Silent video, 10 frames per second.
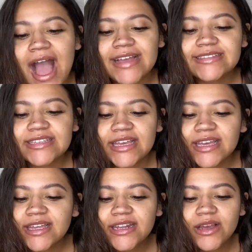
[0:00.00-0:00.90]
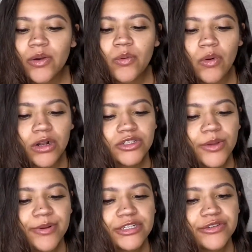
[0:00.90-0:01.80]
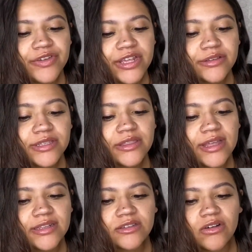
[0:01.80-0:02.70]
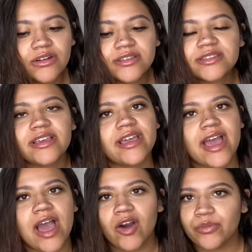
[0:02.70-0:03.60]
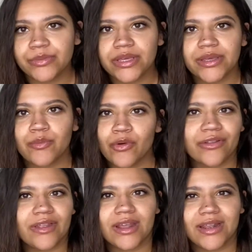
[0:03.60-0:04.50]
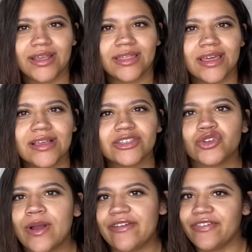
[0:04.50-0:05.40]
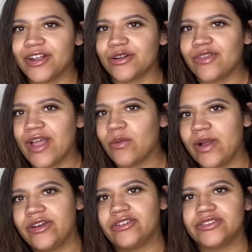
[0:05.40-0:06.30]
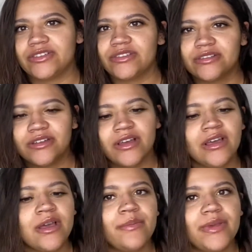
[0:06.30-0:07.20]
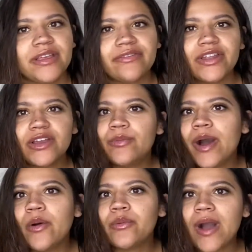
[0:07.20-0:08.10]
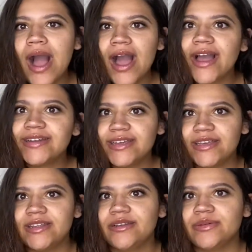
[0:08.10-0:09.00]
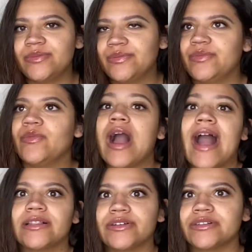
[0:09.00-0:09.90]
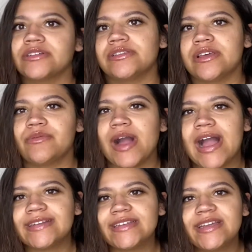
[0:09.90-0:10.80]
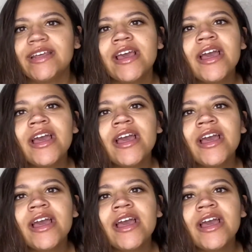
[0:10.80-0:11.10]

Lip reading: I did watch a bunch of videos, and that's honestly helped me more than anything, so I figured, like, why not just make a video about what I did, what I learned, and then what I did,